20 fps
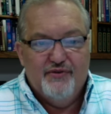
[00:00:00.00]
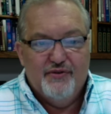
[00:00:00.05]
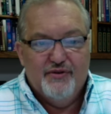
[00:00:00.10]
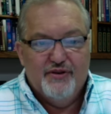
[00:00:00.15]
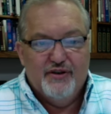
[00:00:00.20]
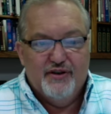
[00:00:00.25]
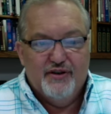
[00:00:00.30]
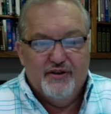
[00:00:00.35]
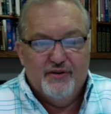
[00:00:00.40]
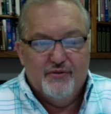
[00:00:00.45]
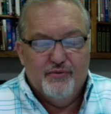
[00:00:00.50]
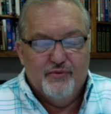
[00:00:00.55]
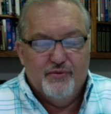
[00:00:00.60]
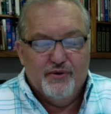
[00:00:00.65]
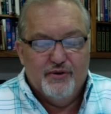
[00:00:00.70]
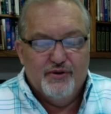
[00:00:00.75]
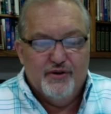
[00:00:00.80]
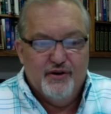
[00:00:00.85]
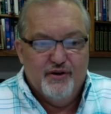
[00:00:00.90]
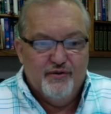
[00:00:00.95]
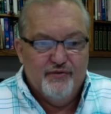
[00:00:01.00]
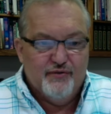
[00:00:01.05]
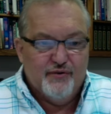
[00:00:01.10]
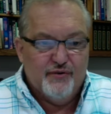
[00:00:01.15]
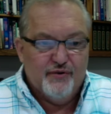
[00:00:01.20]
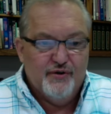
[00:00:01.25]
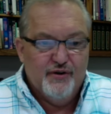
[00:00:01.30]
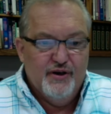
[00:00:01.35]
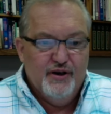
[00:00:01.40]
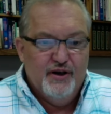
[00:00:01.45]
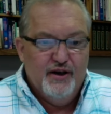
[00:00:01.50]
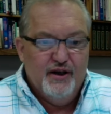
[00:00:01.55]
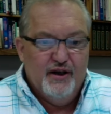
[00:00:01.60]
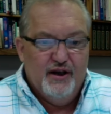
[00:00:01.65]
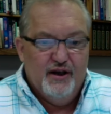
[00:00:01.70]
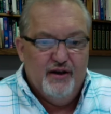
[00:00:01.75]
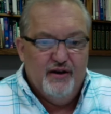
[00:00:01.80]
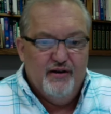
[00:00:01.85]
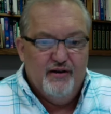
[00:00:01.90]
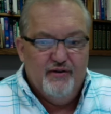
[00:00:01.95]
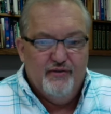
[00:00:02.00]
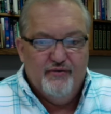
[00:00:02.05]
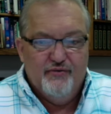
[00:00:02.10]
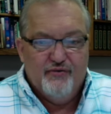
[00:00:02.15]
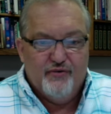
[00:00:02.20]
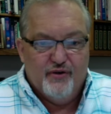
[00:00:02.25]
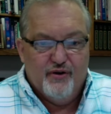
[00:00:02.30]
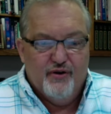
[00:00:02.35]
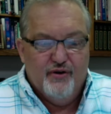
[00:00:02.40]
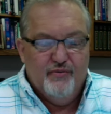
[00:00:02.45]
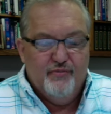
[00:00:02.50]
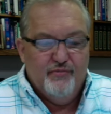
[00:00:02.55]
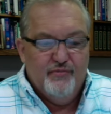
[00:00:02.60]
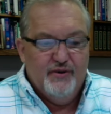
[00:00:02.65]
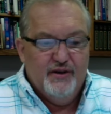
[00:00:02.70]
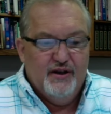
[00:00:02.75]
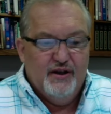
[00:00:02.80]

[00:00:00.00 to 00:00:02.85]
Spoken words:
You don't recover from